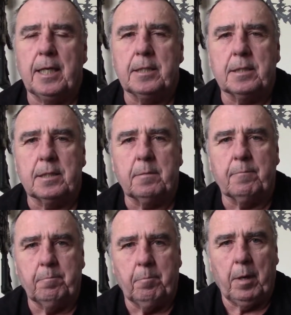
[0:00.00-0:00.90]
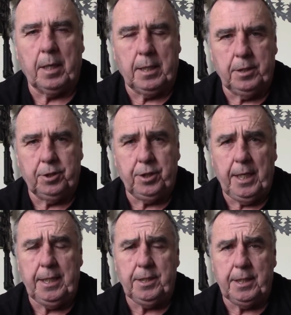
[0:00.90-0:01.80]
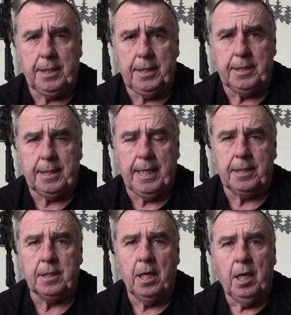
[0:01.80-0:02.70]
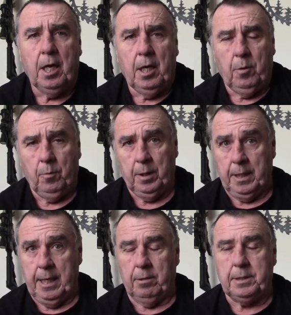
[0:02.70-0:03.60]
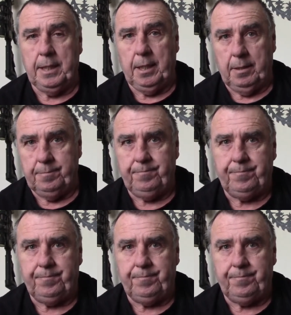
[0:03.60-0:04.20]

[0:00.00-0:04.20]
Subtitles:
as the market is changing these days, we're now seeing